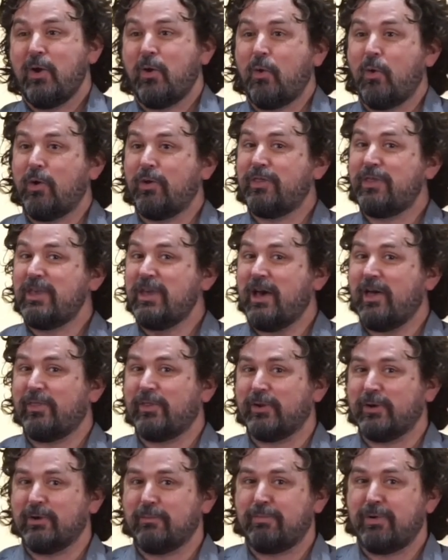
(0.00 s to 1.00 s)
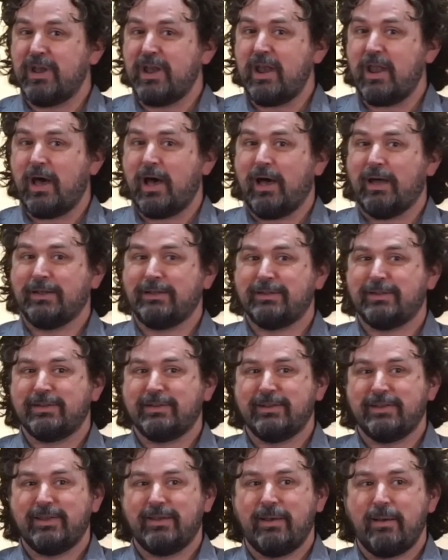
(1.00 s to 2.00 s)
or the other, but not
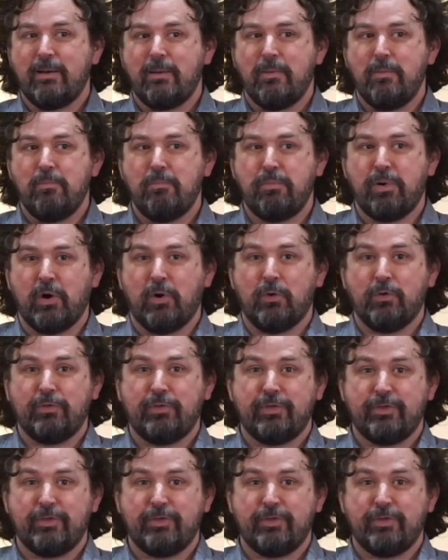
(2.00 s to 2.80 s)
both.